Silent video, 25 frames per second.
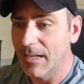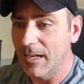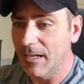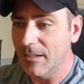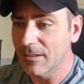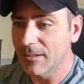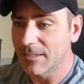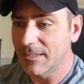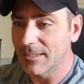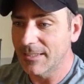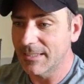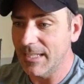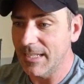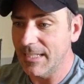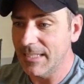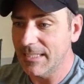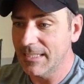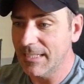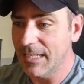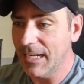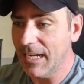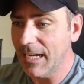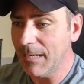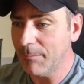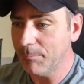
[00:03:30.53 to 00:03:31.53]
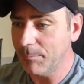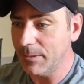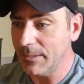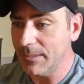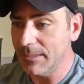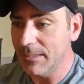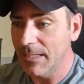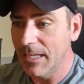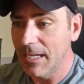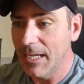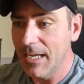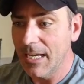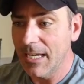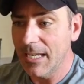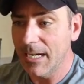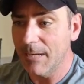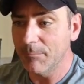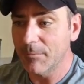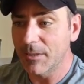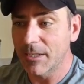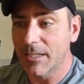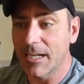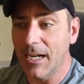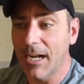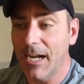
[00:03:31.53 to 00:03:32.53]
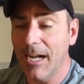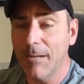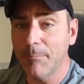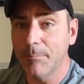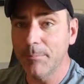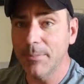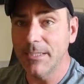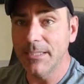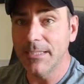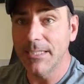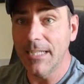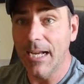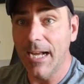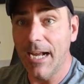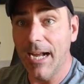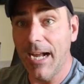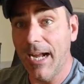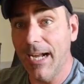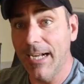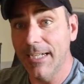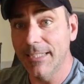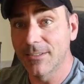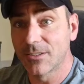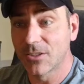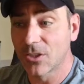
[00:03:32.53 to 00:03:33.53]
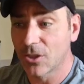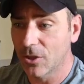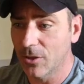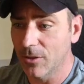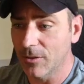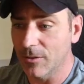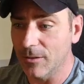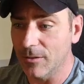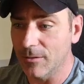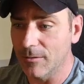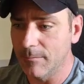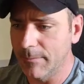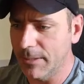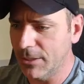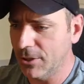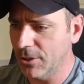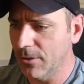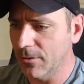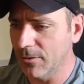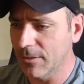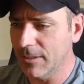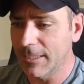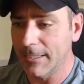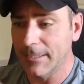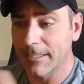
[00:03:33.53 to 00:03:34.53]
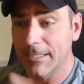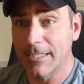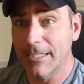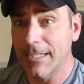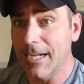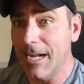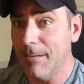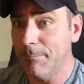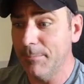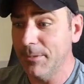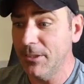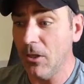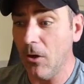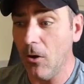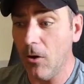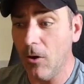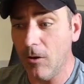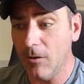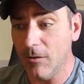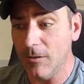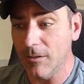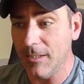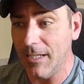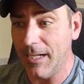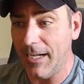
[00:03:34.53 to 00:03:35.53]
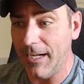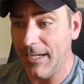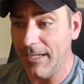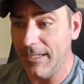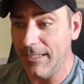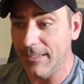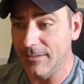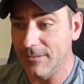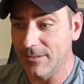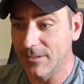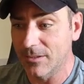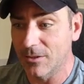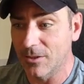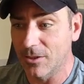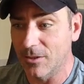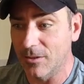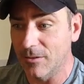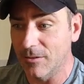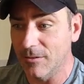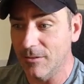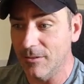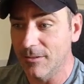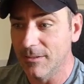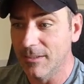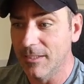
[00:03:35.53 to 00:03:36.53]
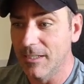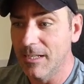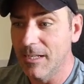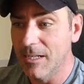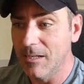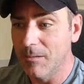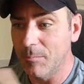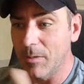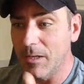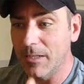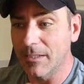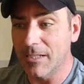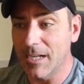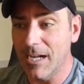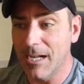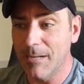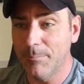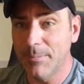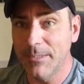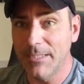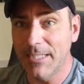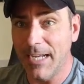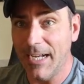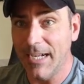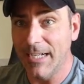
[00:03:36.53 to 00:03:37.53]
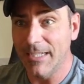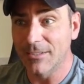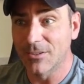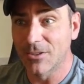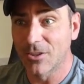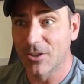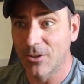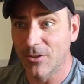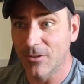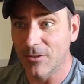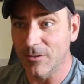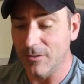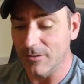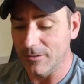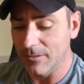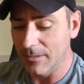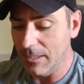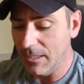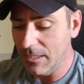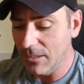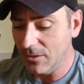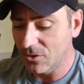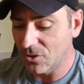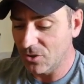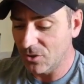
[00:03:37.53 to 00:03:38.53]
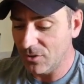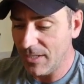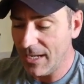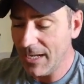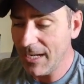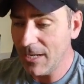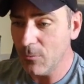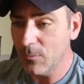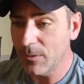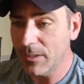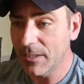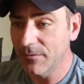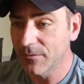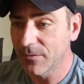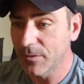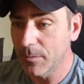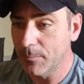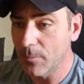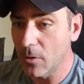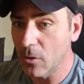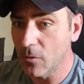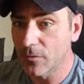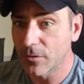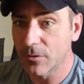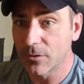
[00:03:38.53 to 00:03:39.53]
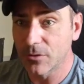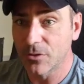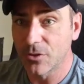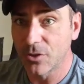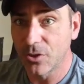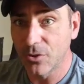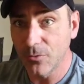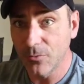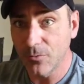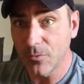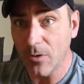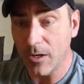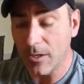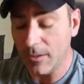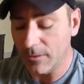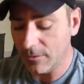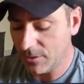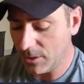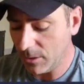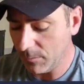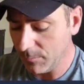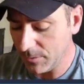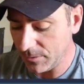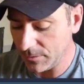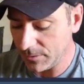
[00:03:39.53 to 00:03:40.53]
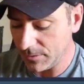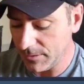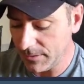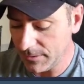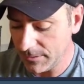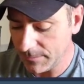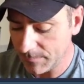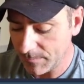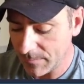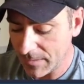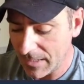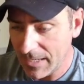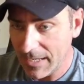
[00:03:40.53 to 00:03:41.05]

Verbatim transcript: I'm going to say copy, and I'm going to copy as curl. Make sure you don't click copy all as curl, but copy as curl. So now we can flip over to our terminal here,